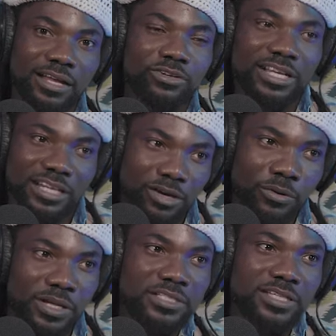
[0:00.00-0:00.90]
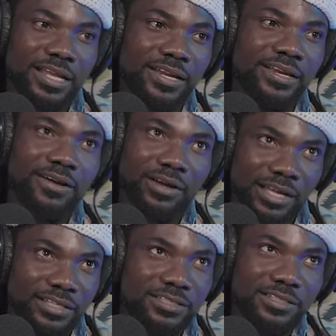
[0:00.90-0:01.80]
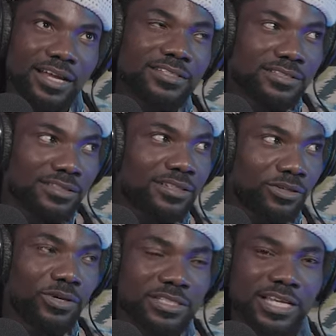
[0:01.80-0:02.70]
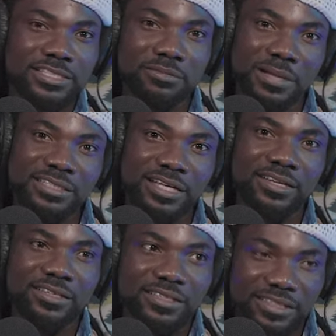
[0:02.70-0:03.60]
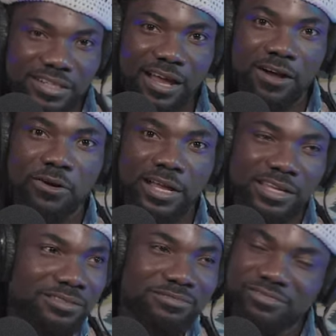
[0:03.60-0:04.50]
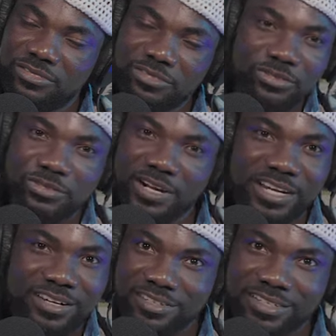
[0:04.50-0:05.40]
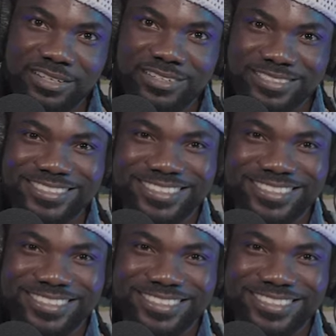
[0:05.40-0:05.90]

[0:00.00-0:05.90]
I look at the lyrics, and then now I can see that, you know, it's getting better. Now I can, you know, on right now there is.